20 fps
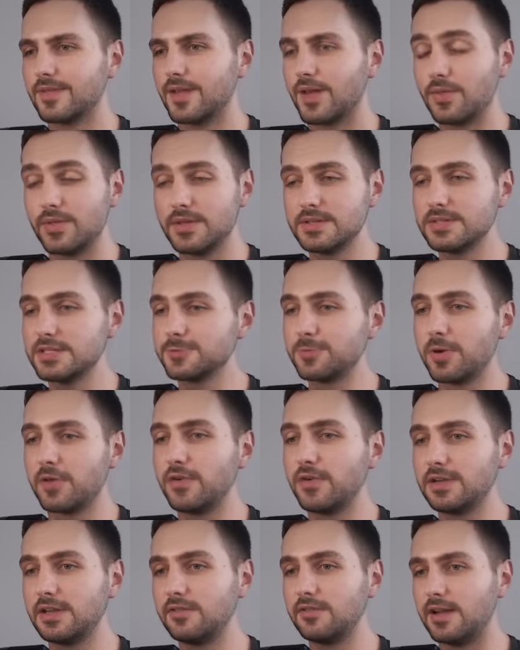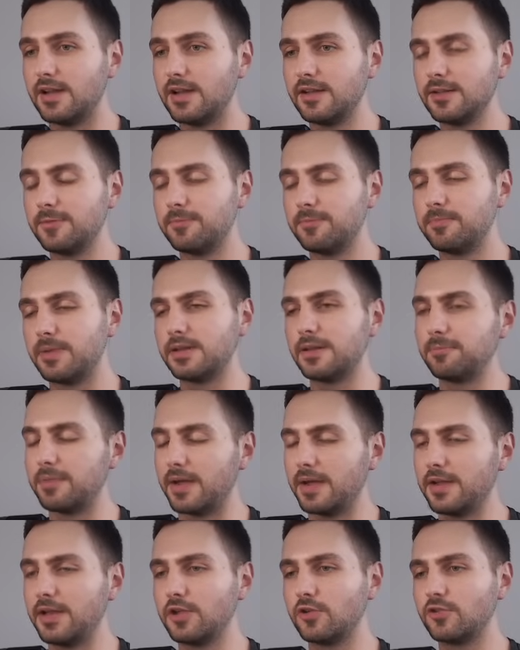This is perfectly valid, but
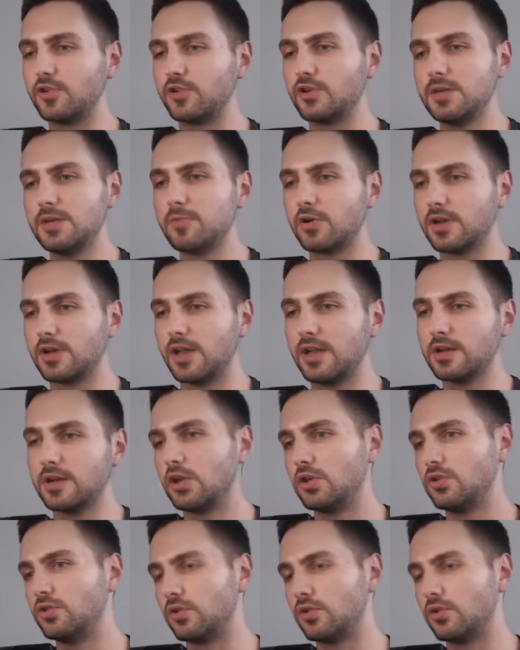depending on your keyboard layout,